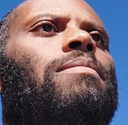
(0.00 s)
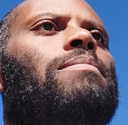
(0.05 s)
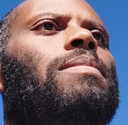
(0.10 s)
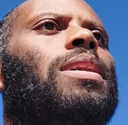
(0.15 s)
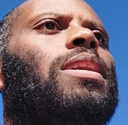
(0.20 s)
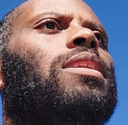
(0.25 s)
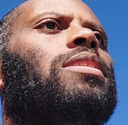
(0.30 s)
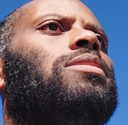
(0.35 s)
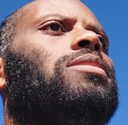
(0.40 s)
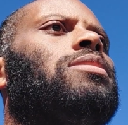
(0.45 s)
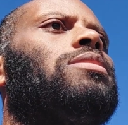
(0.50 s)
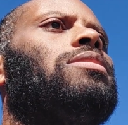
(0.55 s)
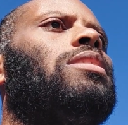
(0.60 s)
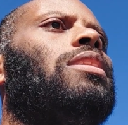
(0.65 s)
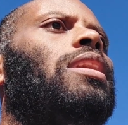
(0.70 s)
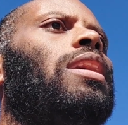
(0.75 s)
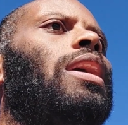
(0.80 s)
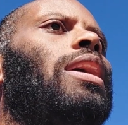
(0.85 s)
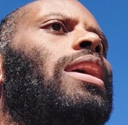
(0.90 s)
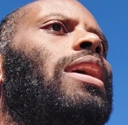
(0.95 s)
because,
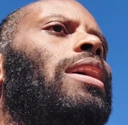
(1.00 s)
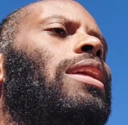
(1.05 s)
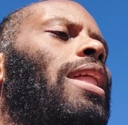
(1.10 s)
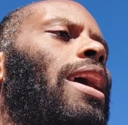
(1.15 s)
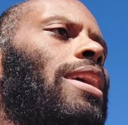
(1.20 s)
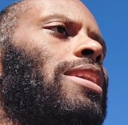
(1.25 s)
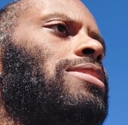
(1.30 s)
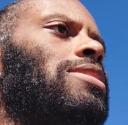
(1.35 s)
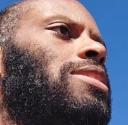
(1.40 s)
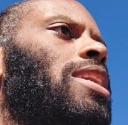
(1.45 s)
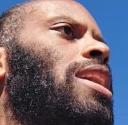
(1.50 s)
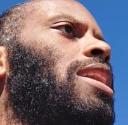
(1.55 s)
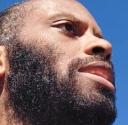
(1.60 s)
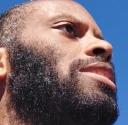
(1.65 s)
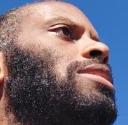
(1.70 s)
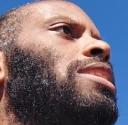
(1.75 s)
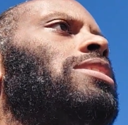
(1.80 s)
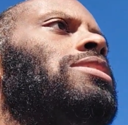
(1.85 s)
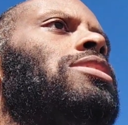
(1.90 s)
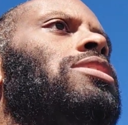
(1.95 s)
like I said,
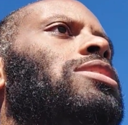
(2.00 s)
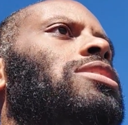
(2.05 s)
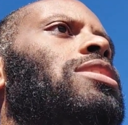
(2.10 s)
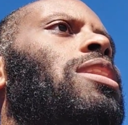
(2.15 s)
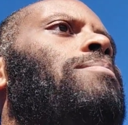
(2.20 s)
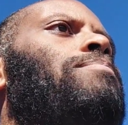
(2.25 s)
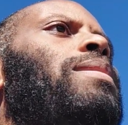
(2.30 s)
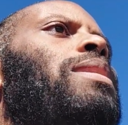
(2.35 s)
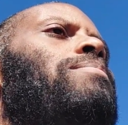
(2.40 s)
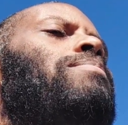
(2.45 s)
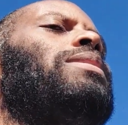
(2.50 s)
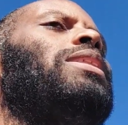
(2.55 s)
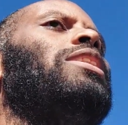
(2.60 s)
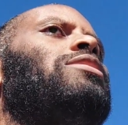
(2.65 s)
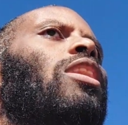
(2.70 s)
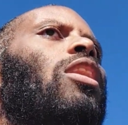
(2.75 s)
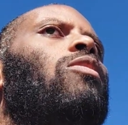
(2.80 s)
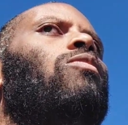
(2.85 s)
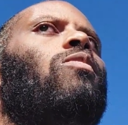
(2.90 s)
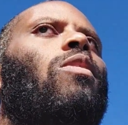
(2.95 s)
it's just some people that
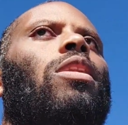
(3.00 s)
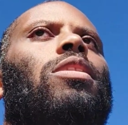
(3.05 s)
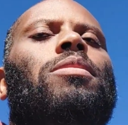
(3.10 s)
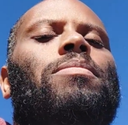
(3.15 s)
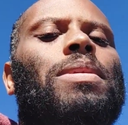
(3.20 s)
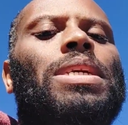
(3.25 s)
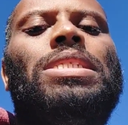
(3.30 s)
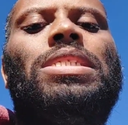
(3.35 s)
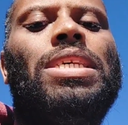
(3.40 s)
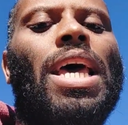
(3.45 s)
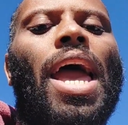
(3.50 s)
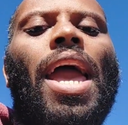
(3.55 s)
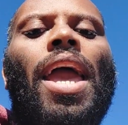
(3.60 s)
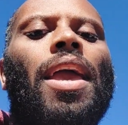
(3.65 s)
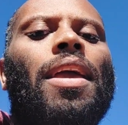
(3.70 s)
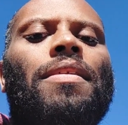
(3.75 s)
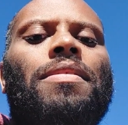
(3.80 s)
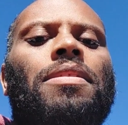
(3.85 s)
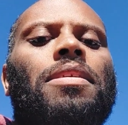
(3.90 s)
don't want to be saved.